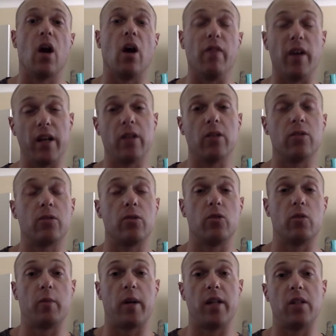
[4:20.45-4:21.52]
I've only got 2
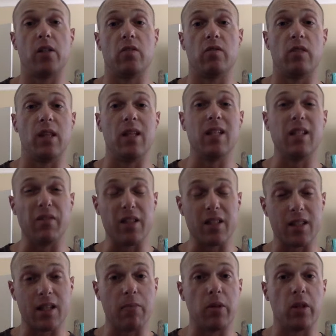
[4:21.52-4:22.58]
spaces for this. If it's
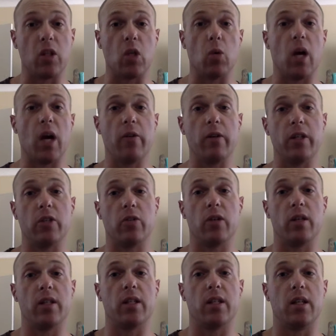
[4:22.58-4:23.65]
something you are
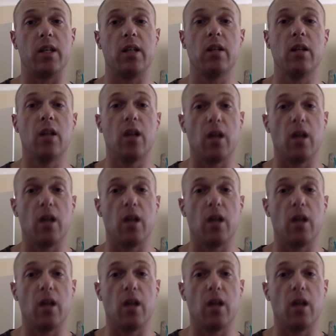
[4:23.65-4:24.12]
interested in,